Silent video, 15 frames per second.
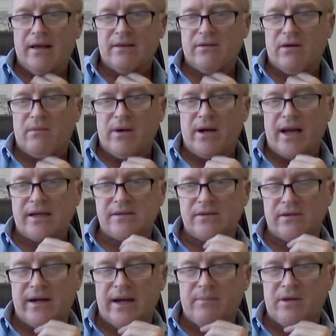a
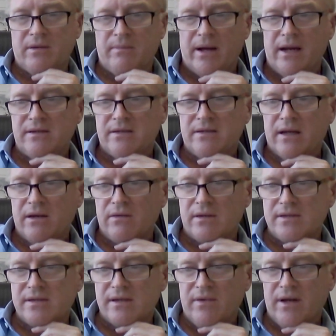thromboelastogram, to manage
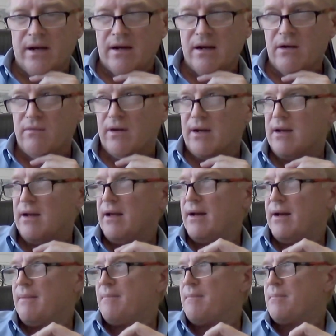acute severe COVID.
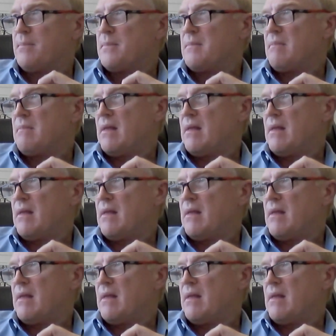Um,